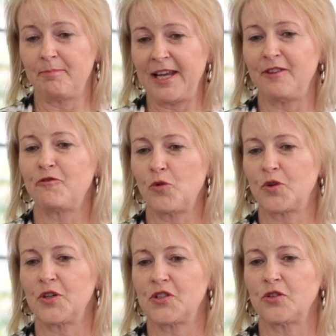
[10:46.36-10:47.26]
main
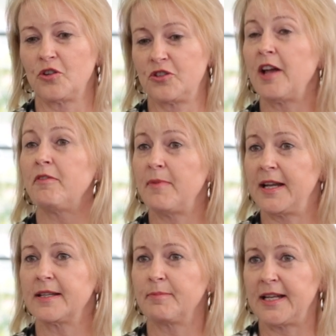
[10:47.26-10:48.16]
focus on travel
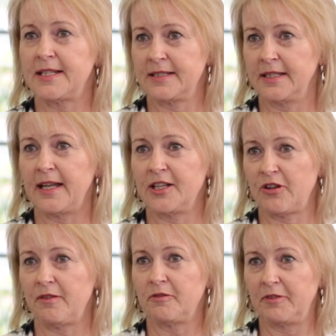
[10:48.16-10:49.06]
medicine and
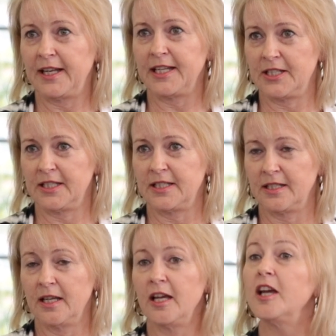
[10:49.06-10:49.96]
travel-related
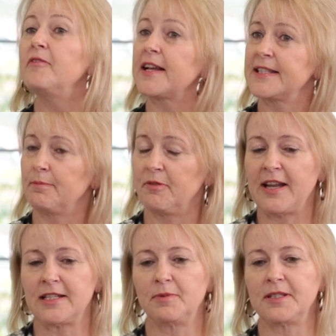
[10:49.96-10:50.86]

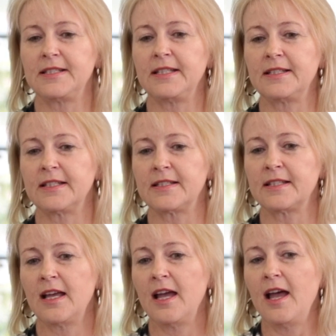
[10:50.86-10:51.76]
vaccine-preventable diseases,